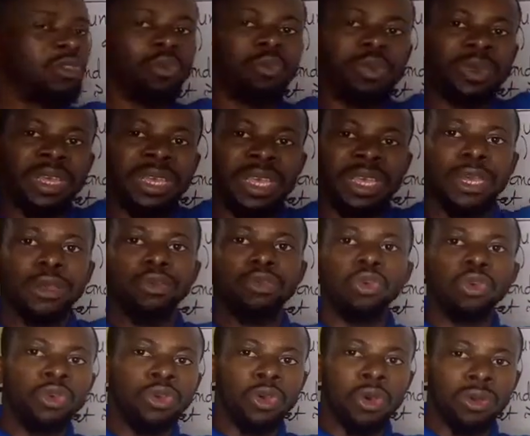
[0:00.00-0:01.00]
to be
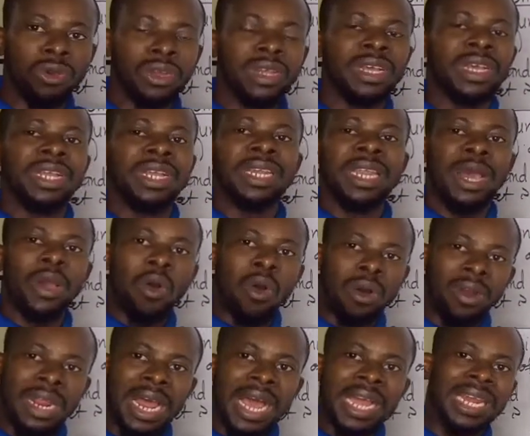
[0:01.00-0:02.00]
union, the
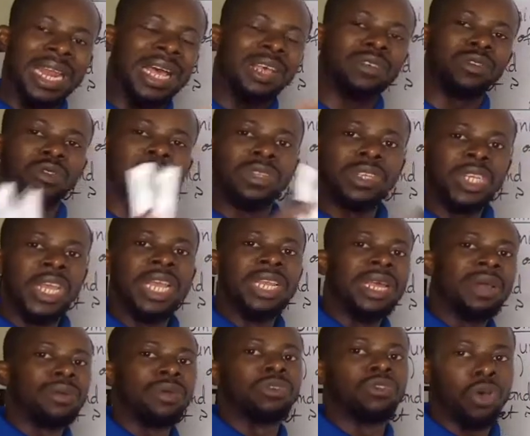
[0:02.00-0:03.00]
order does not change
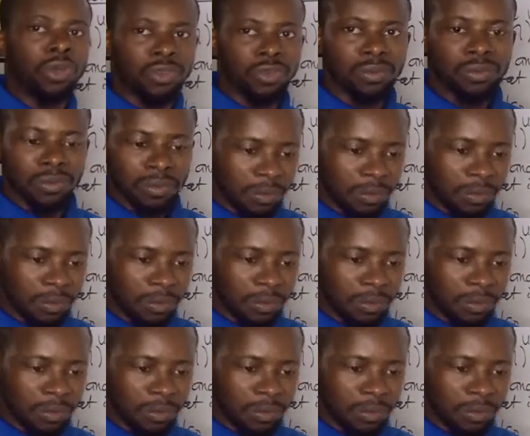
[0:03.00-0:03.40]
the result.